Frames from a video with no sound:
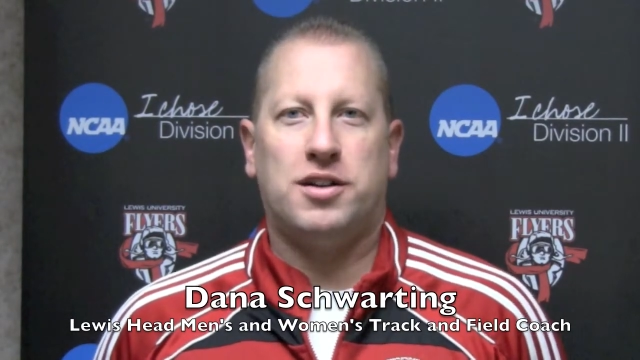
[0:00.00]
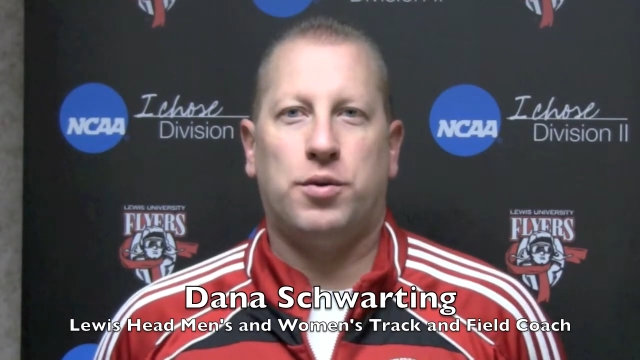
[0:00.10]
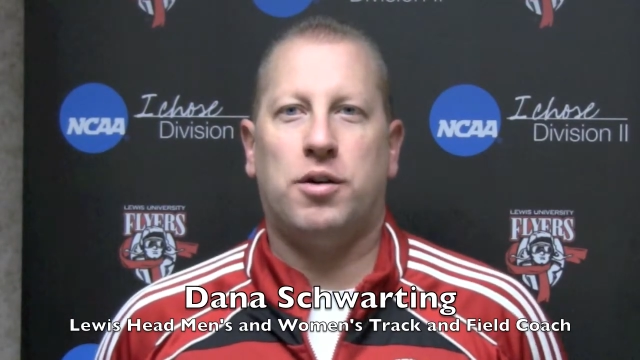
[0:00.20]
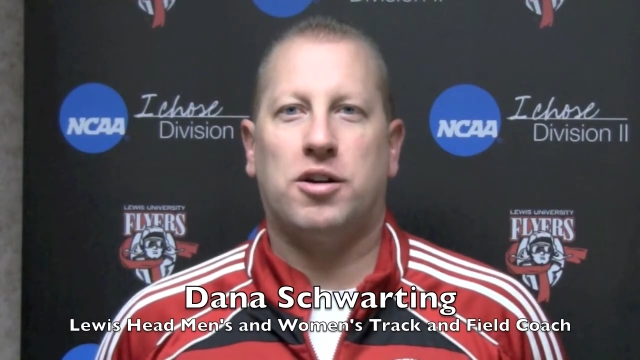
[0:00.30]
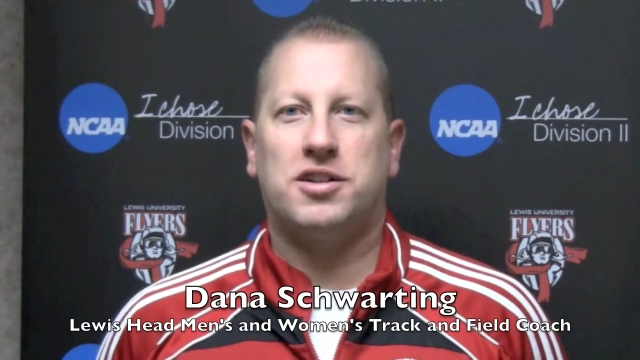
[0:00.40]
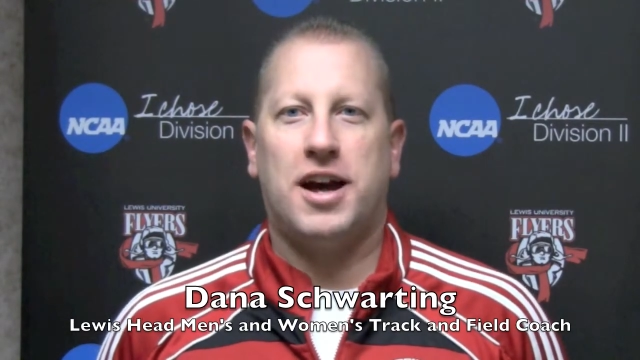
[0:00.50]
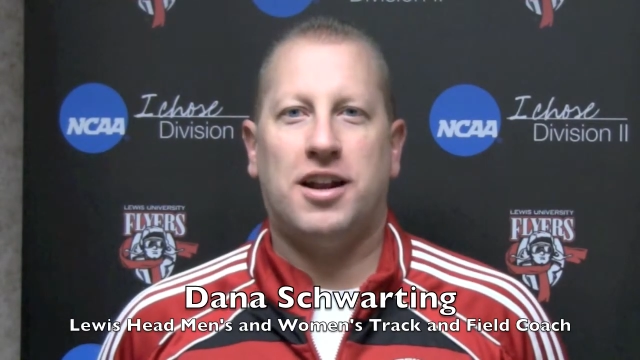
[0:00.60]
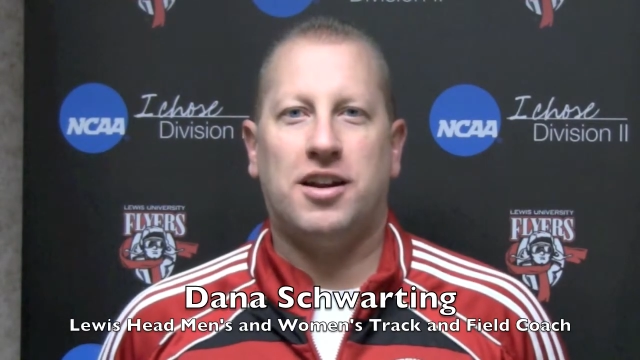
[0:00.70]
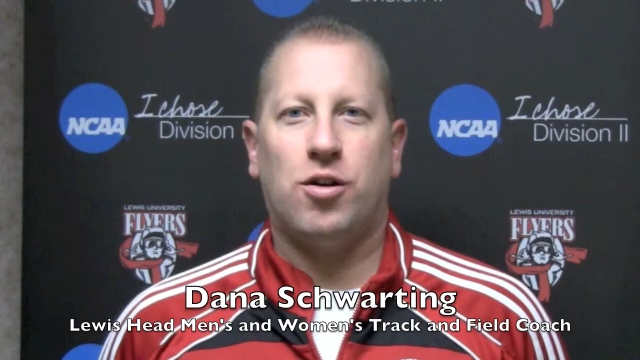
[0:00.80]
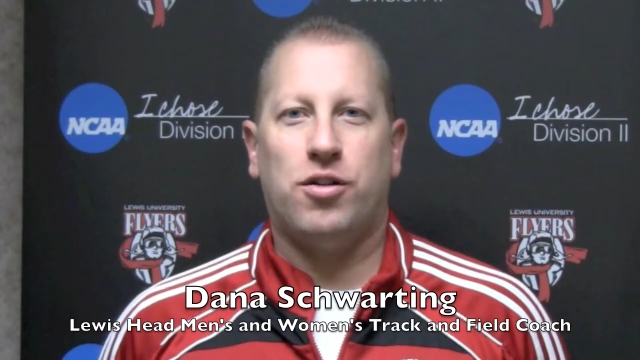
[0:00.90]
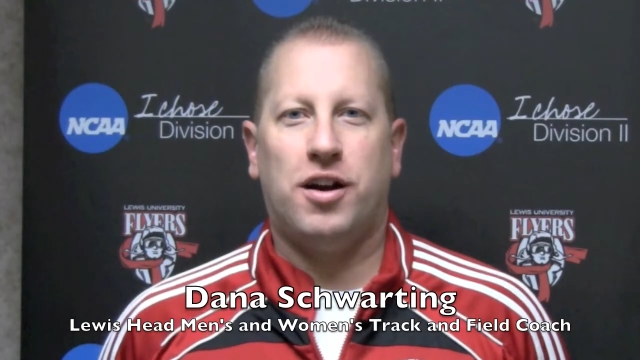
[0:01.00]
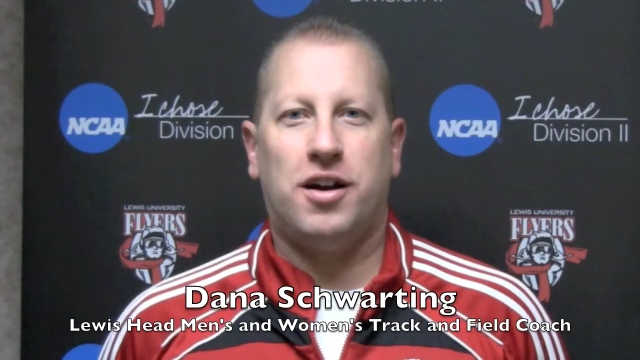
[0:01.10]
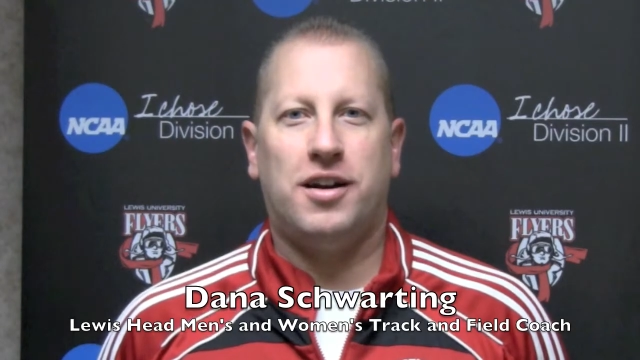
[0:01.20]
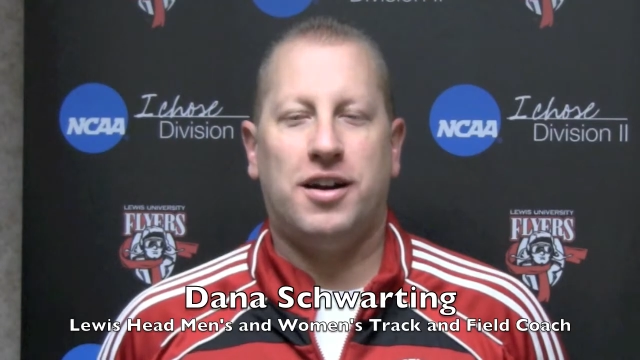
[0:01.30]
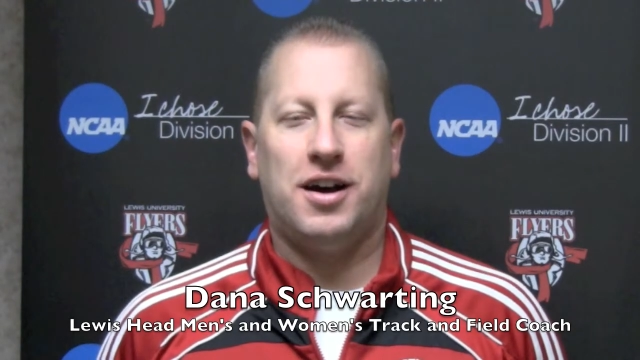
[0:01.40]
so we were excited to go
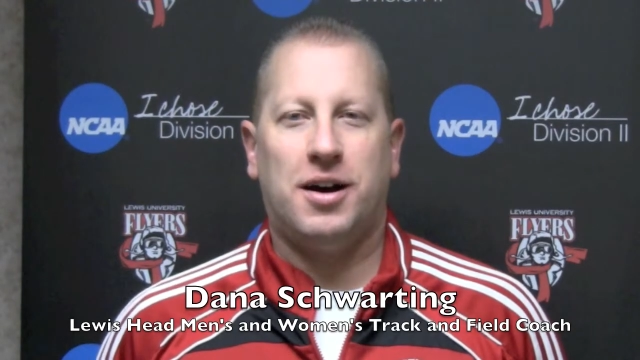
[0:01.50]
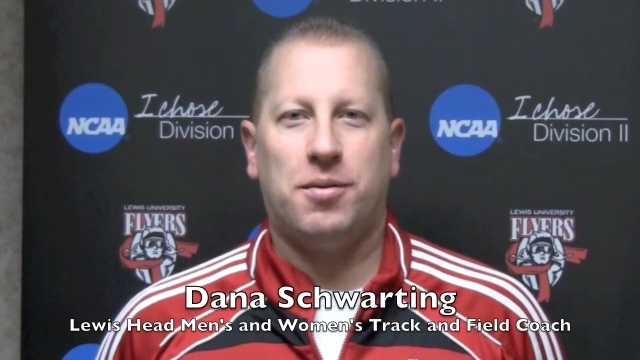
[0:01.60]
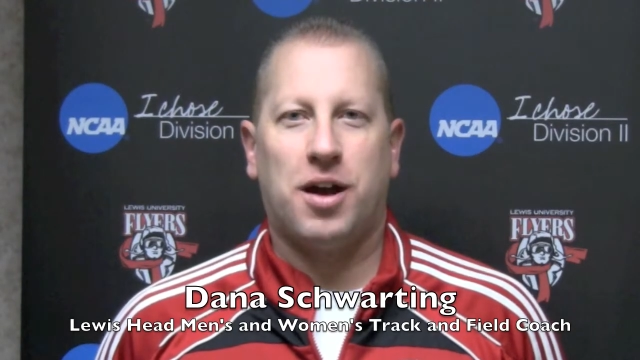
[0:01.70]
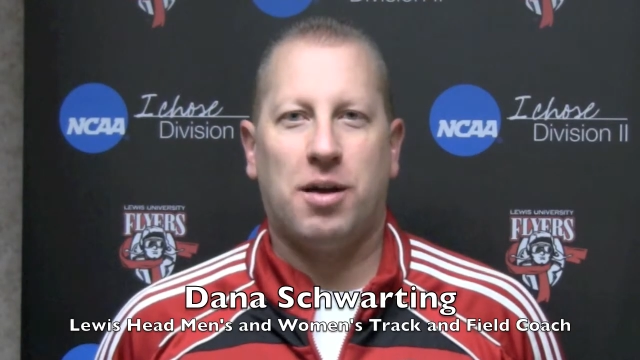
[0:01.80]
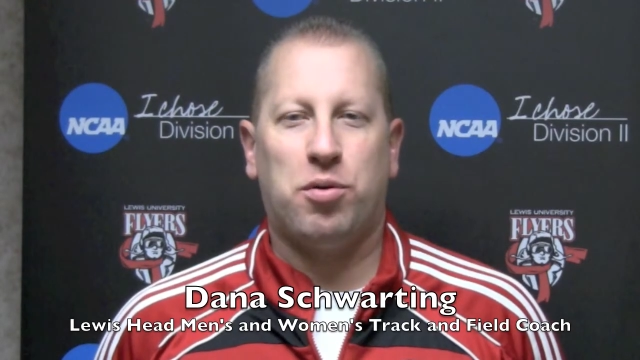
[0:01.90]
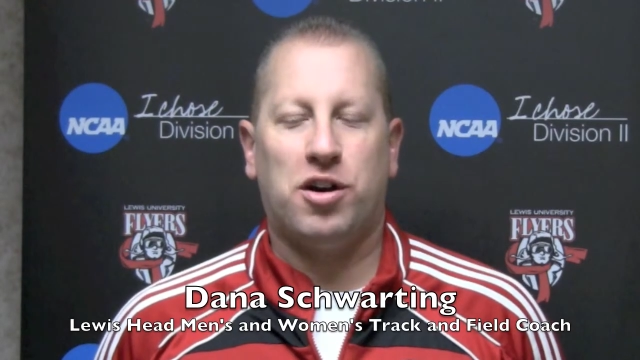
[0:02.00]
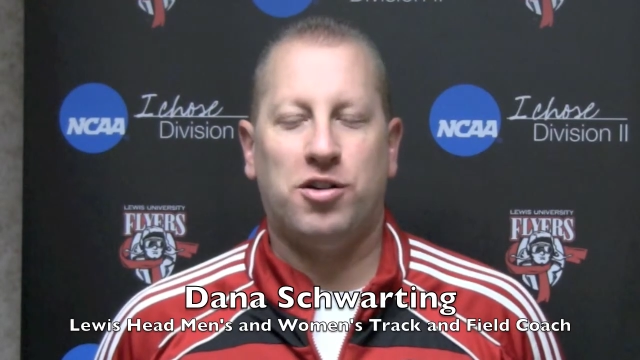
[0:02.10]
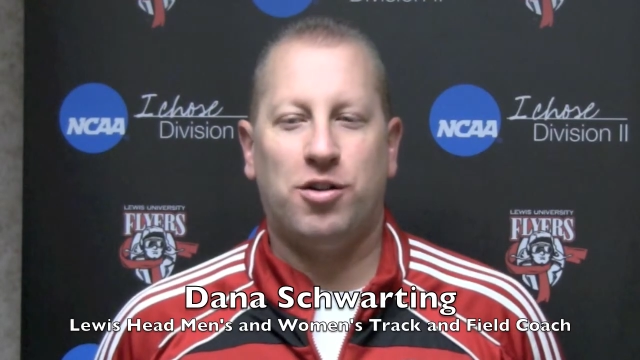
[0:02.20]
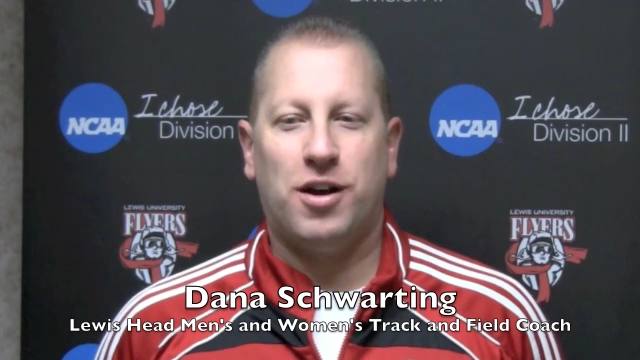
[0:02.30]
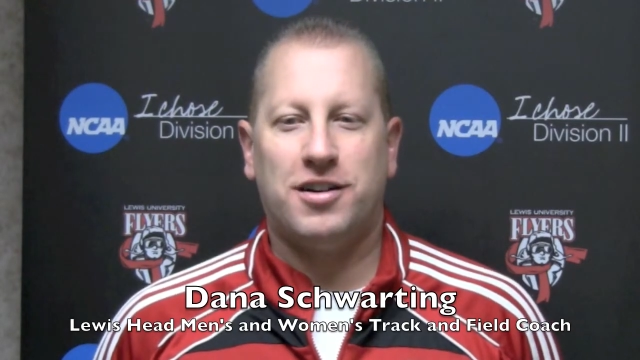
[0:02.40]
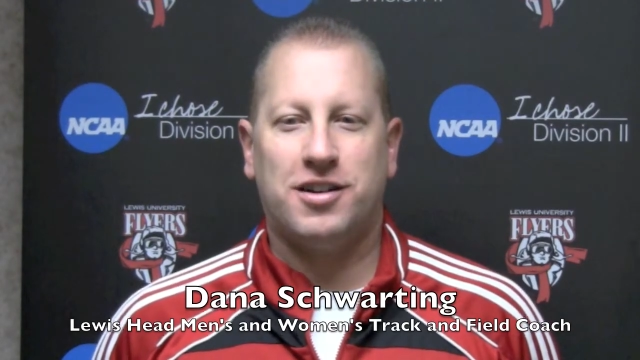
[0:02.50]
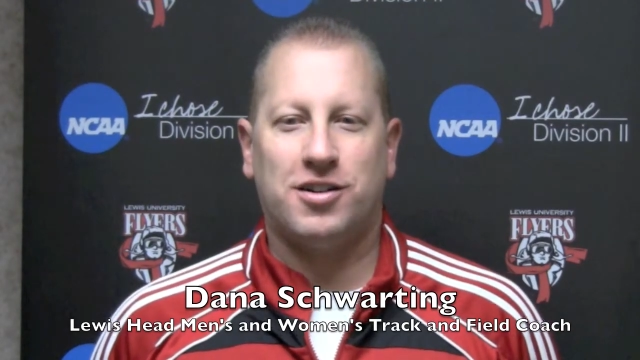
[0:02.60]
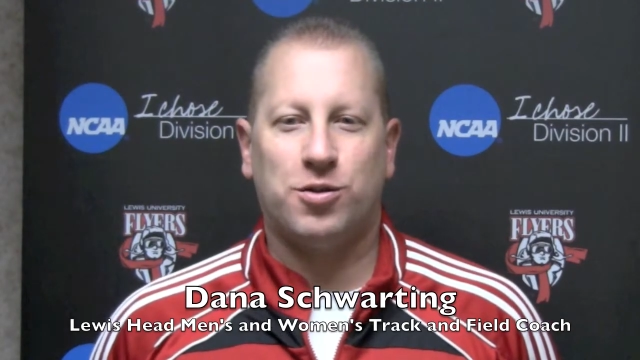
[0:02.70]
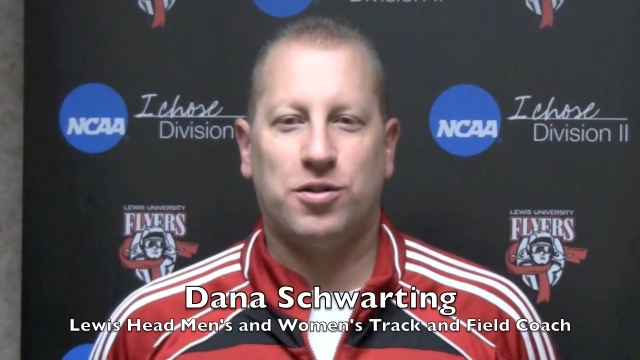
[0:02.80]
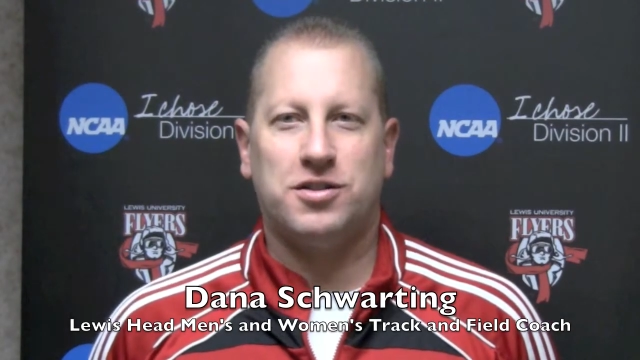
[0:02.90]
there and kind of put it to the rest of
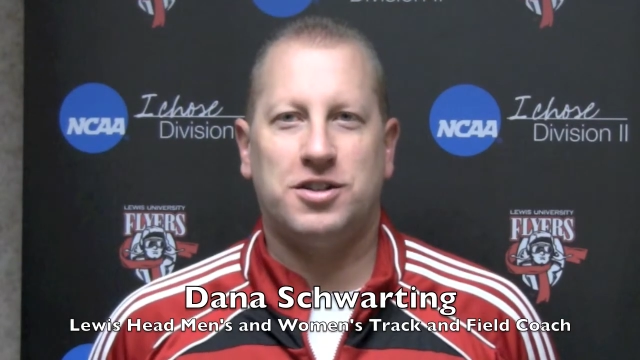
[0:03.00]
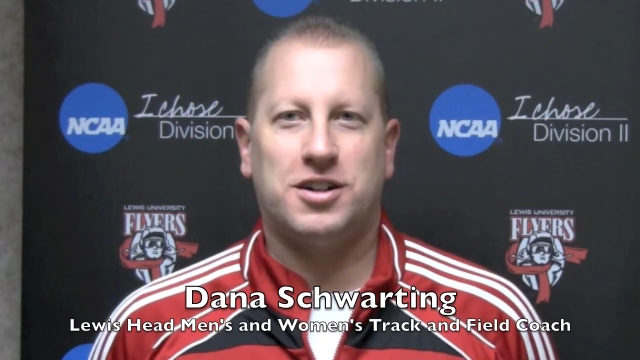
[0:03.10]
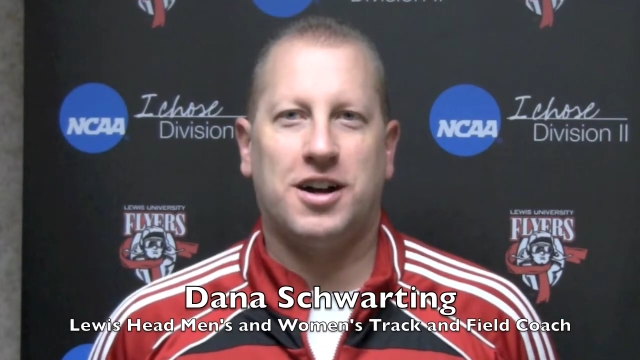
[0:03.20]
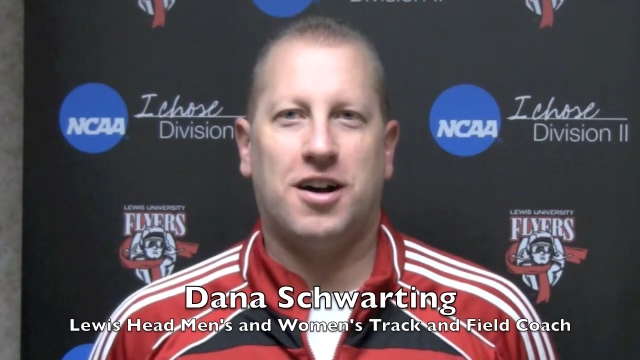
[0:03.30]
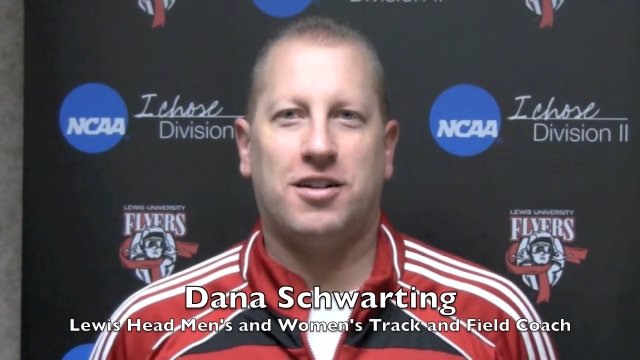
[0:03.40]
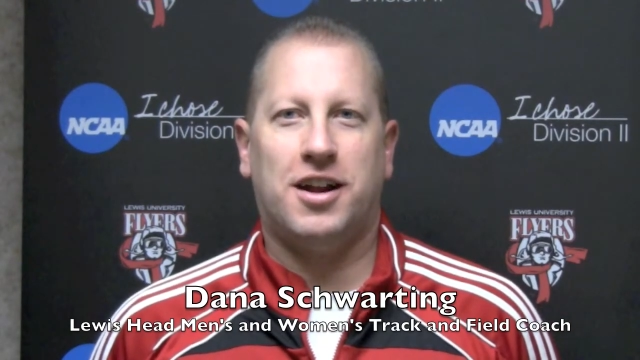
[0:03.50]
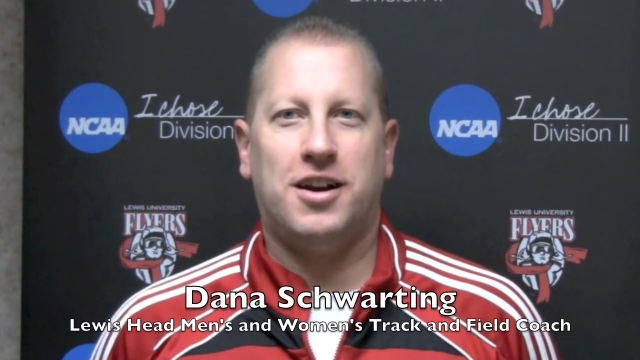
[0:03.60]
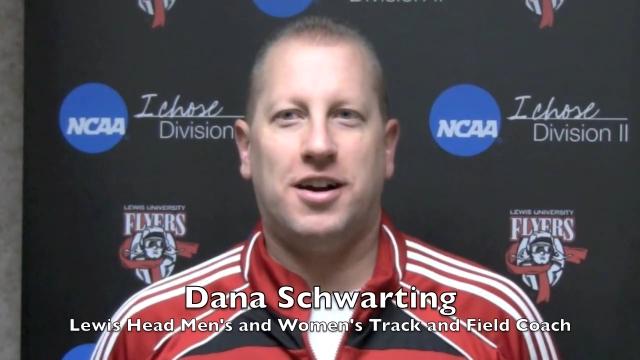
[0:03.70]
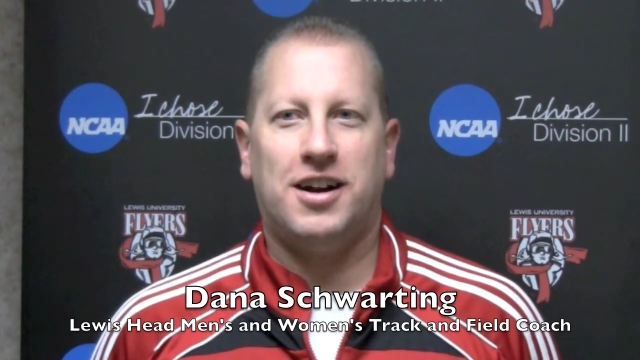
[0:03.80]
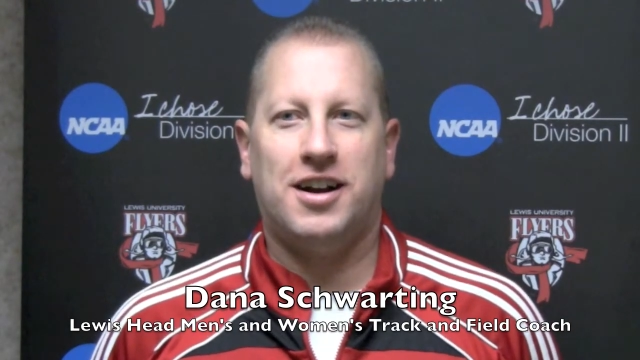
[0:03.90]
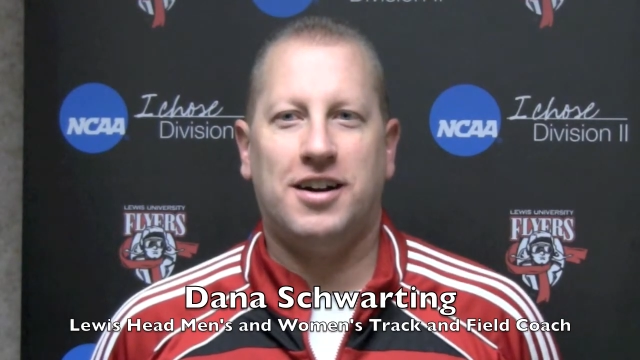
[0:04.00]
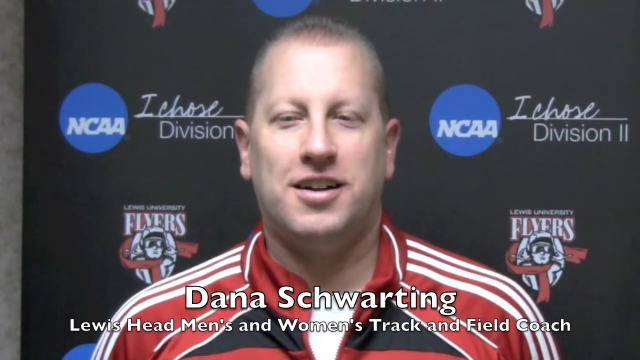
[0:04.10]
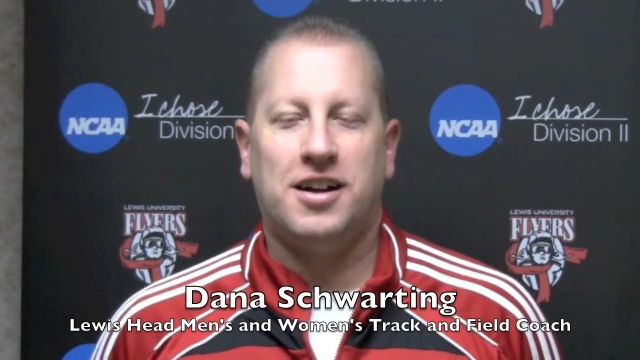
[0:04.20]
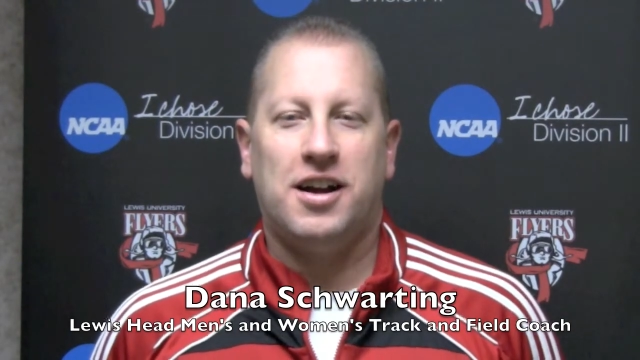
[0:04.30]
the schools in the Chicagoland area